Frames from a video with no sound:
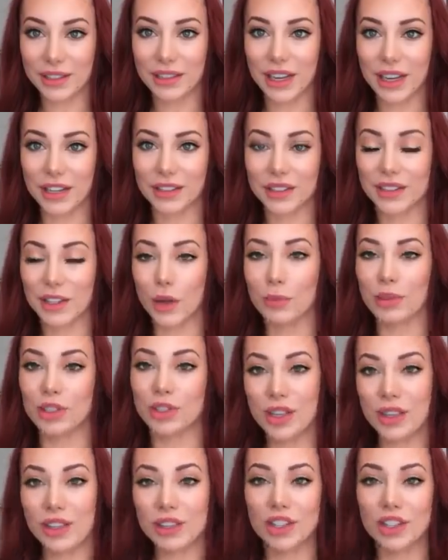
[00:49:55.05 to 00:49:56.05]
So between the
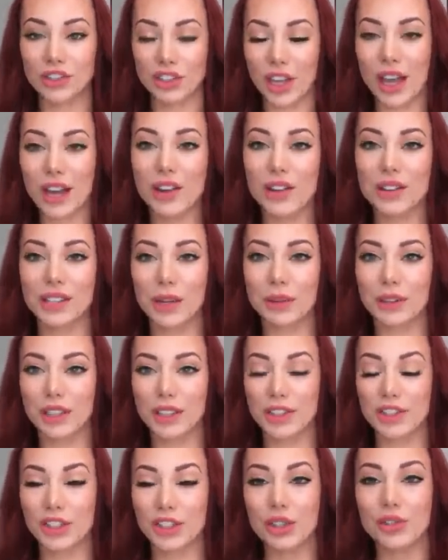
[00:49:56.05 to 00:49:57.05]
two channels, I release
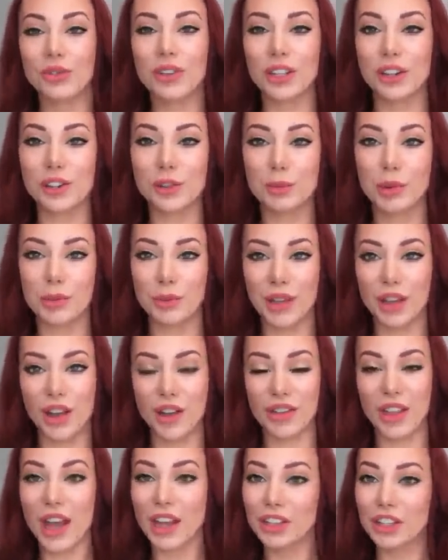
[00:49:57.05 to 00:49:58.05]
two videos per week on
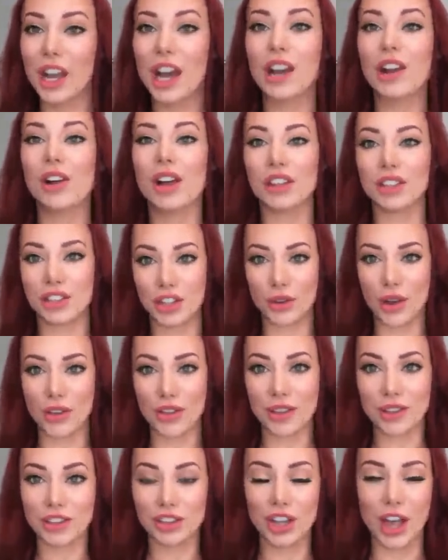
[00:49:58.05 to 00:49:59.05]
that channel and two on
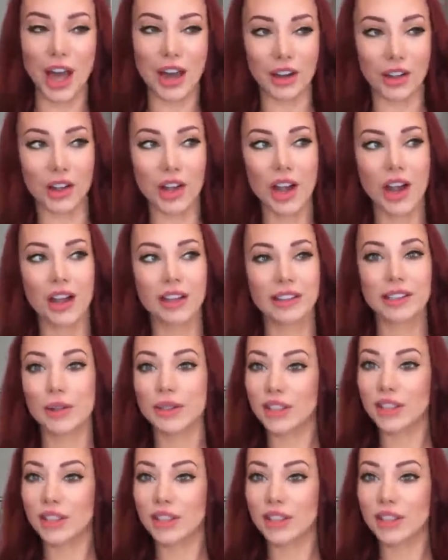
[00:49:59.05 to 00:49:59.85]
this channel. So it's a